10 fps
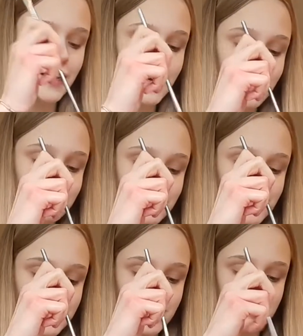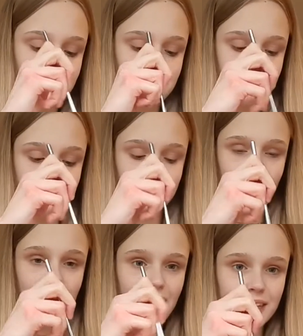I'm just gonna, I
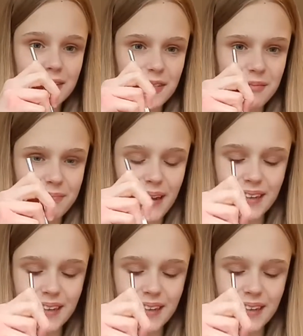guess, mix